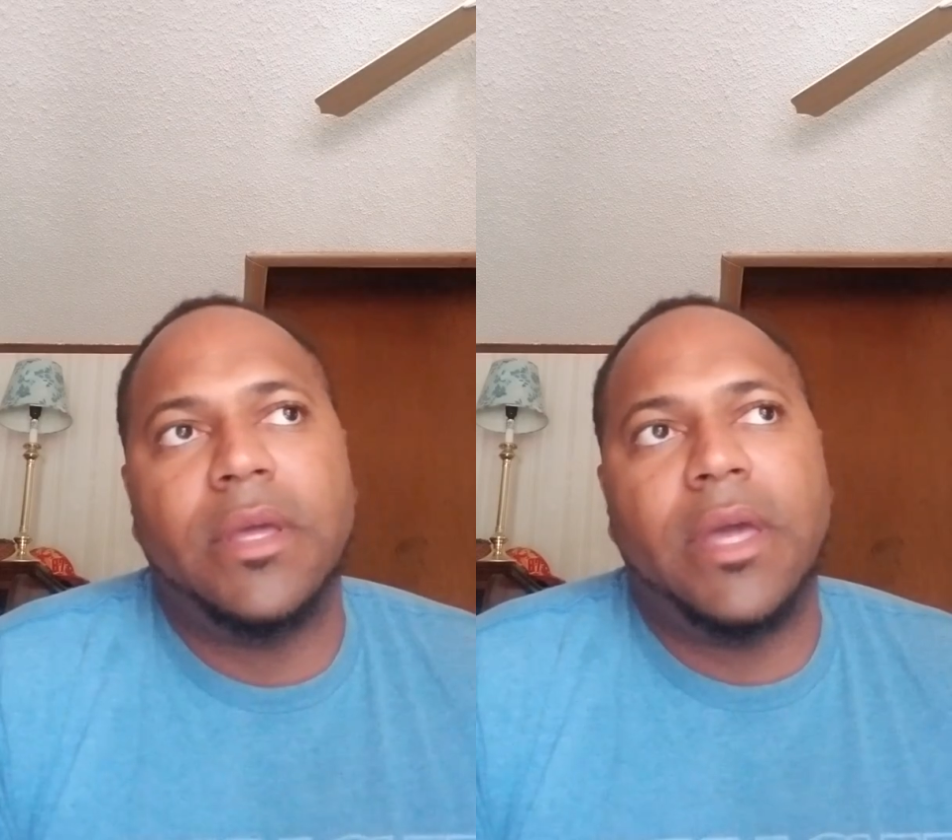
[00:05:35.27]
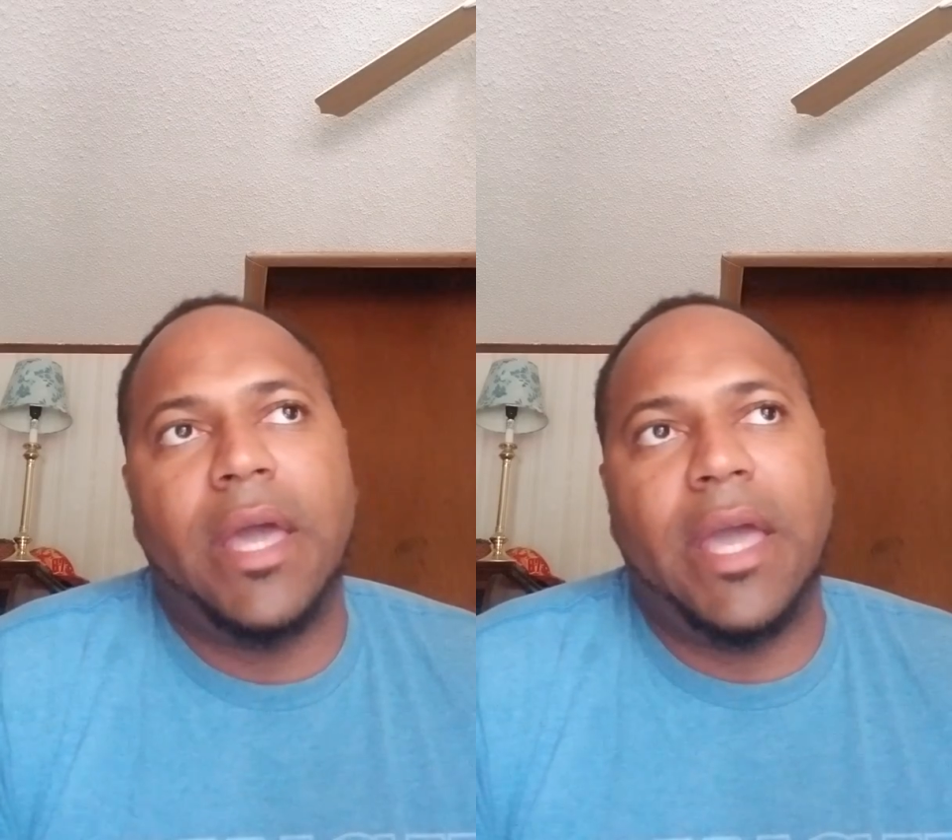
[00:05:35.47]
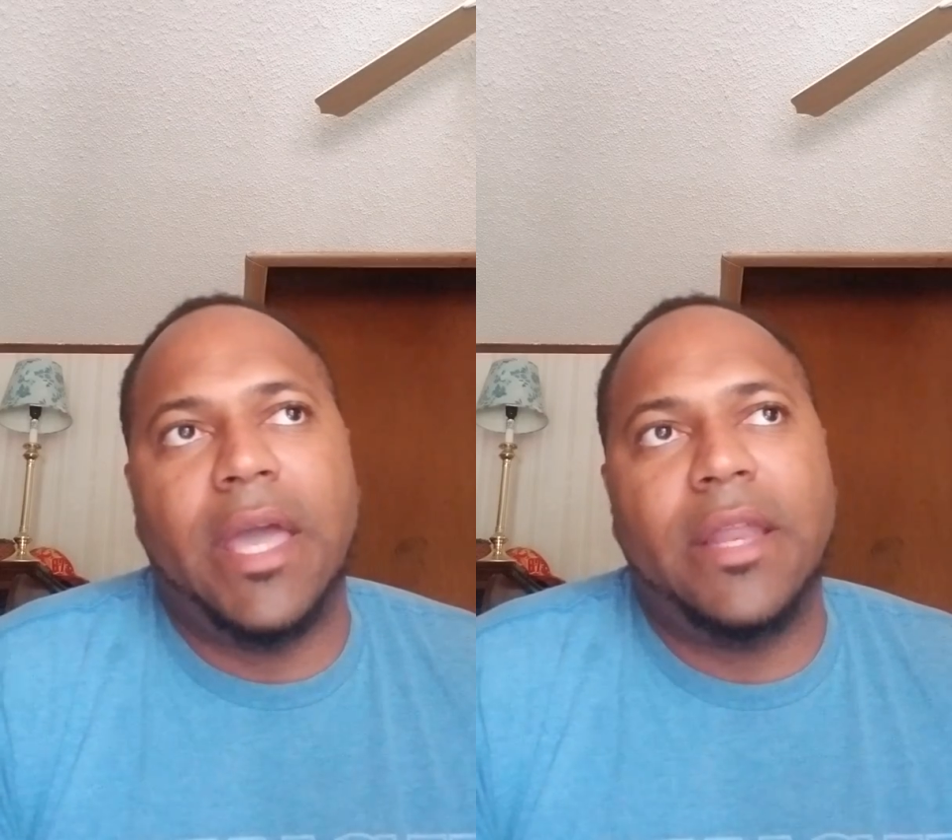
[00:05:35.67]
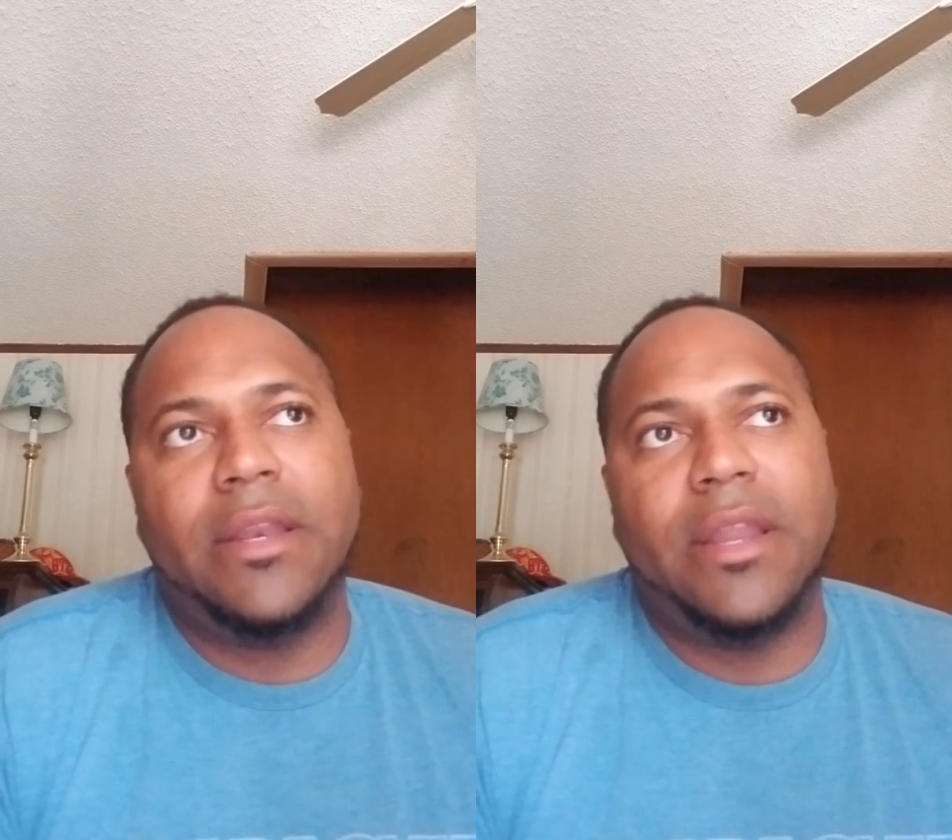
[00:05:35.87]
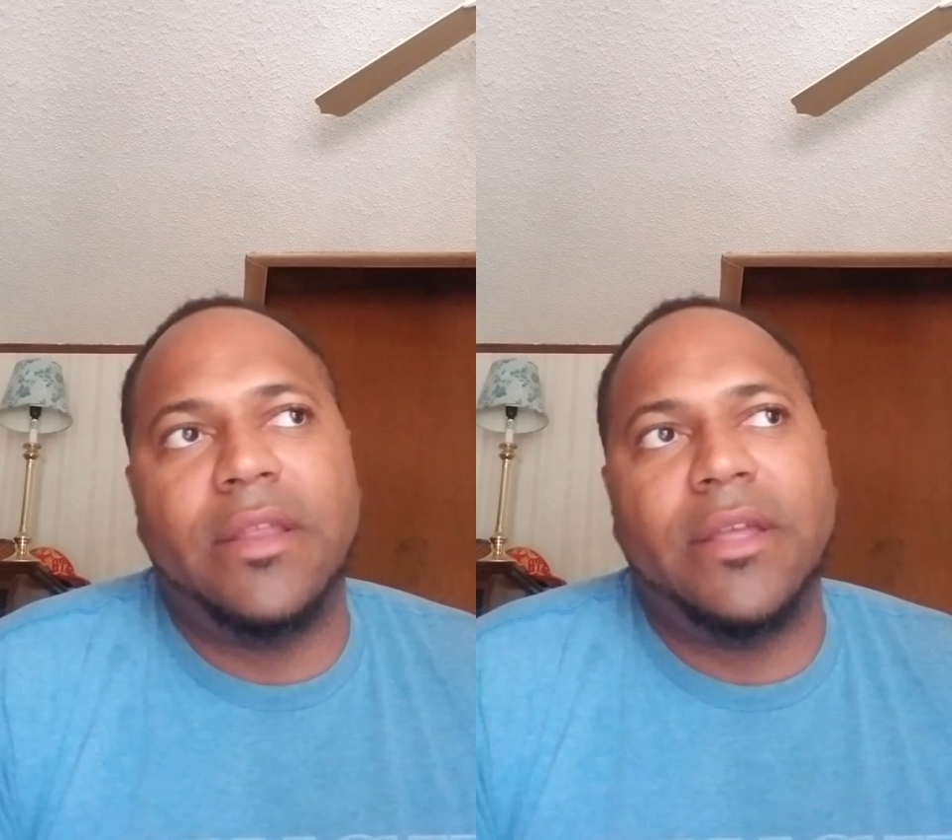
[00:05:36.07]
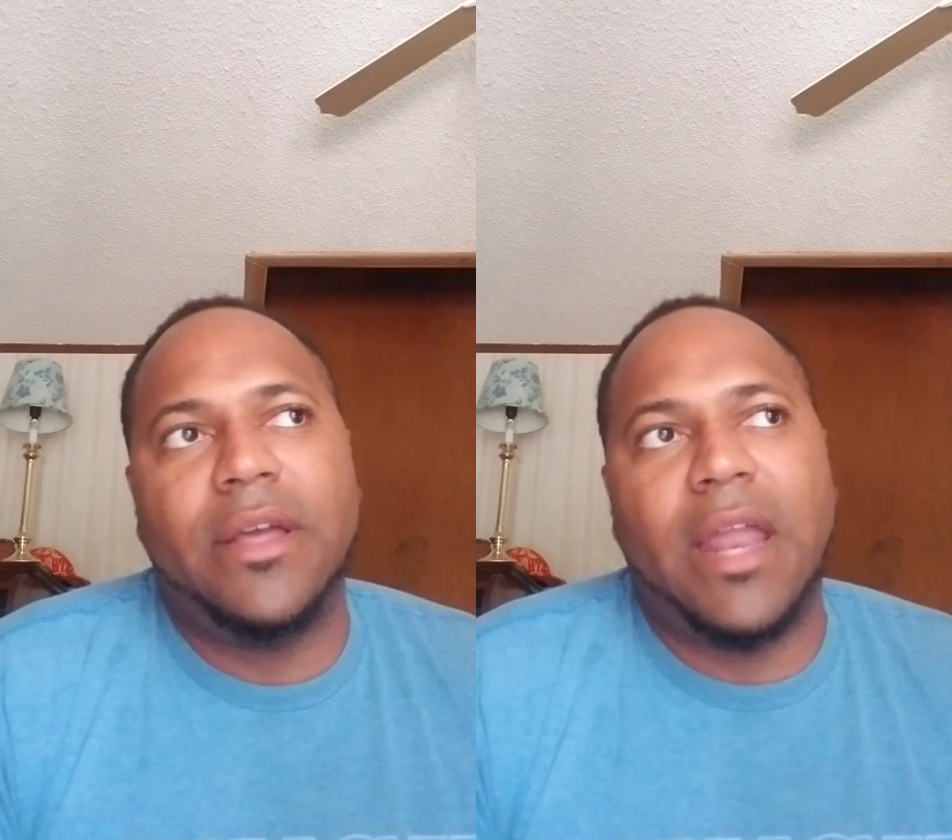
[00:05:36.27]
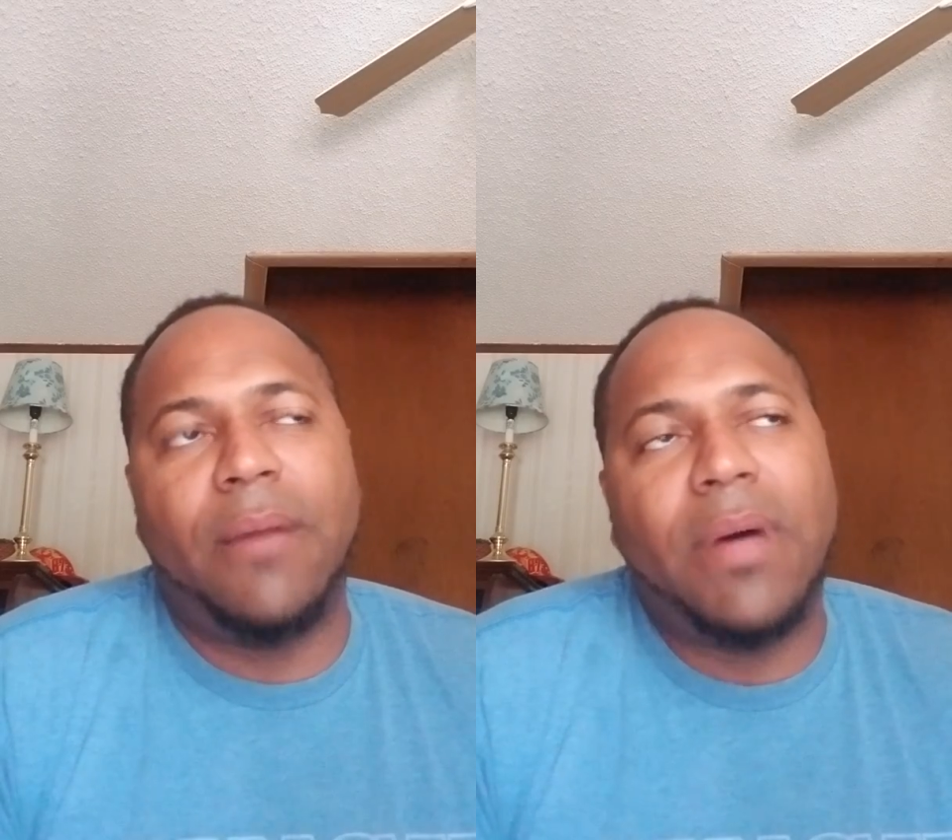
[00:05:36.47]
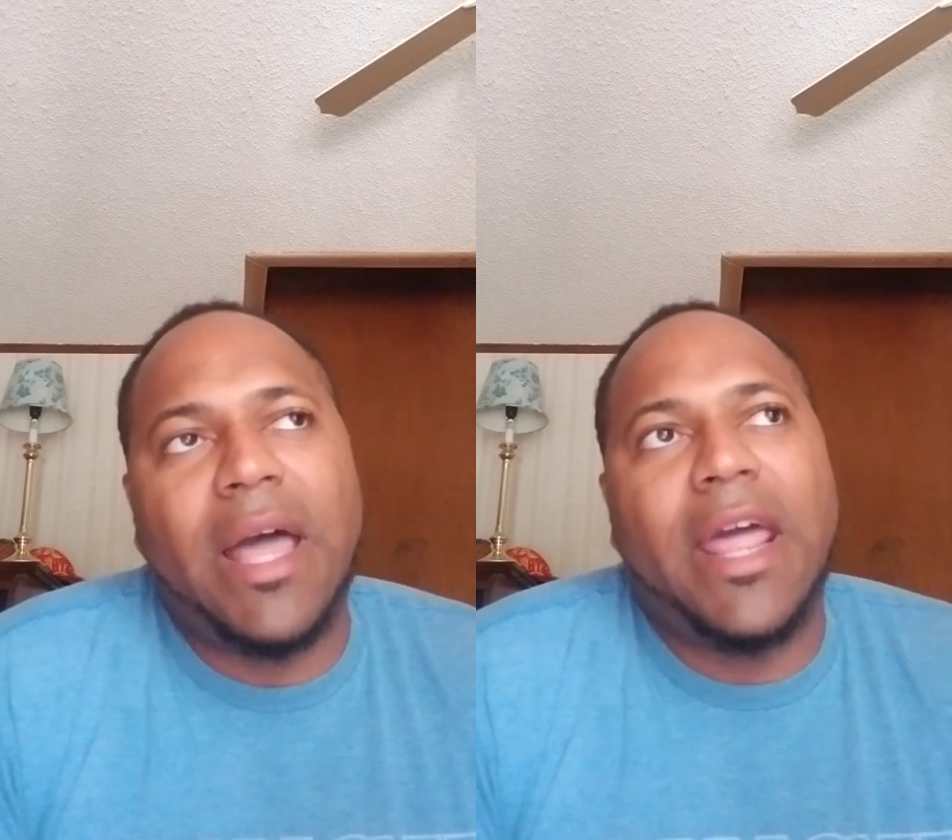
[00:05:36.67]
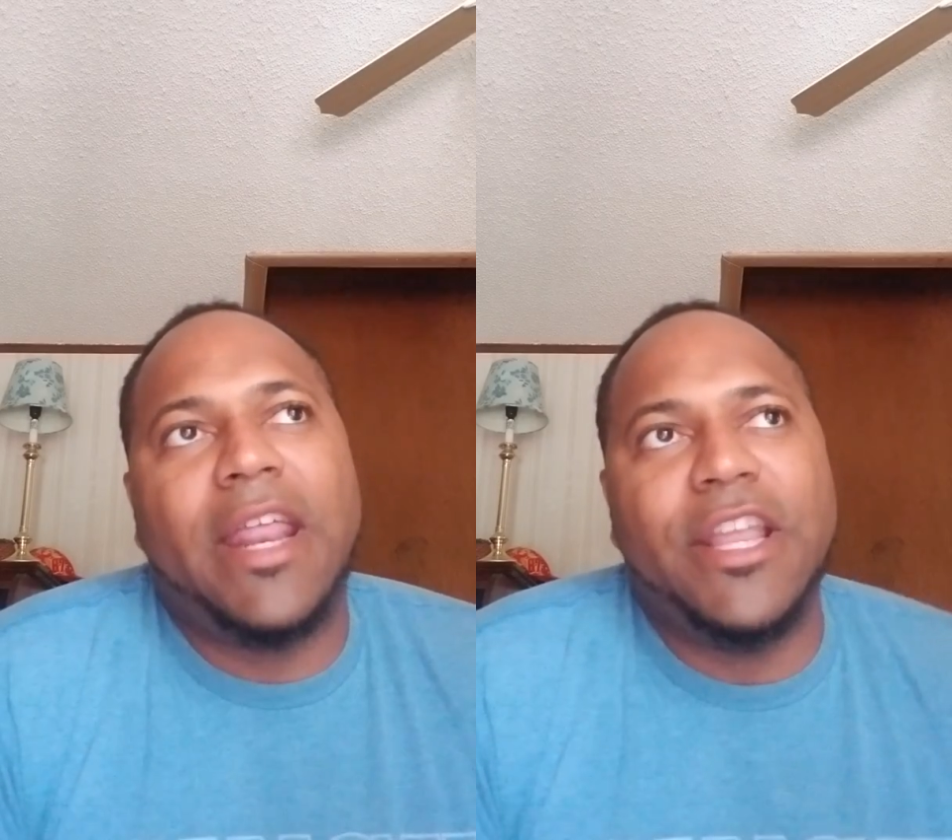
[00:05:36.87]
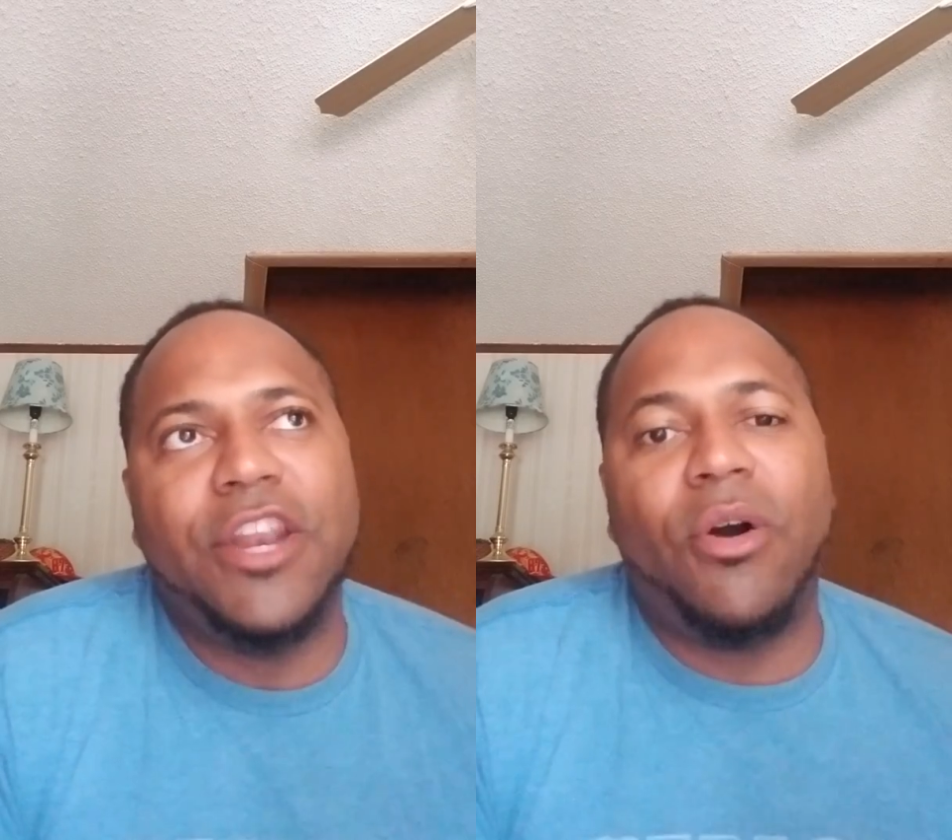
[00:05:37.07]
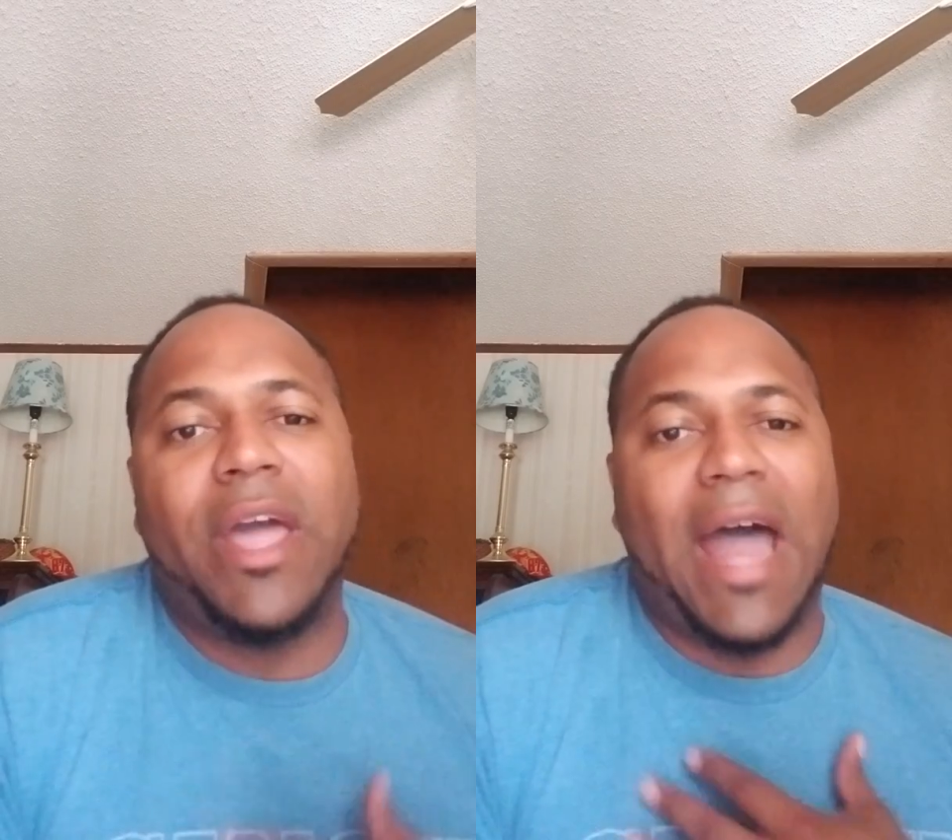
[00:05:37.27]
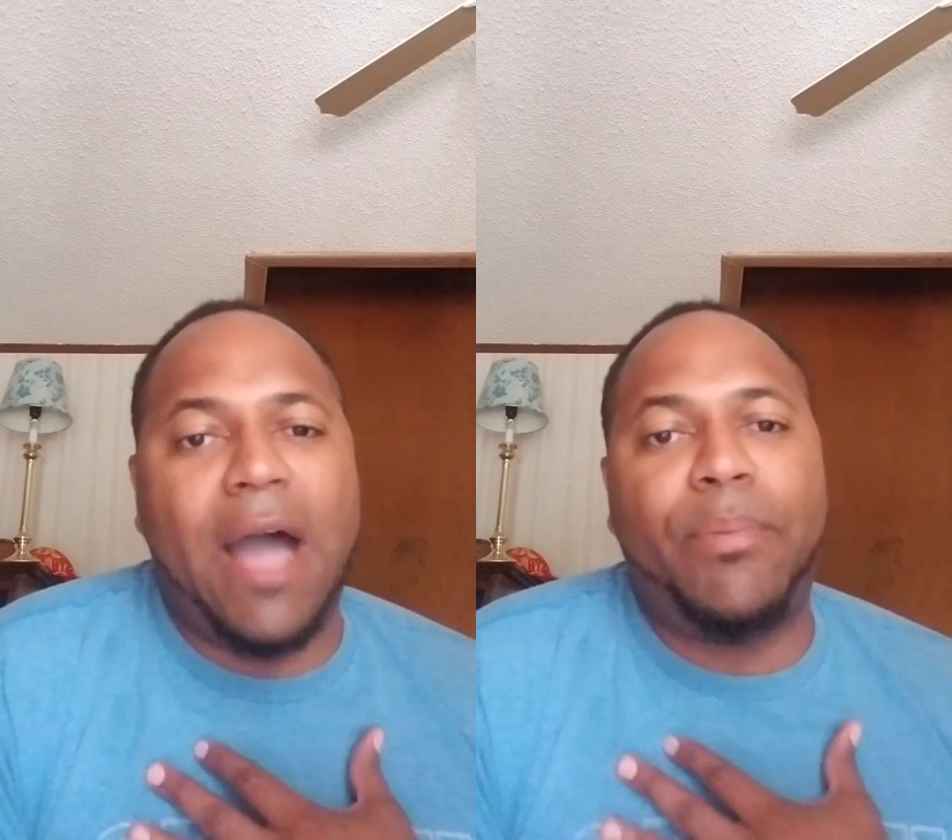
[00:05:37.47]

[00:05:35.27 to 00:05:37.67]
And and I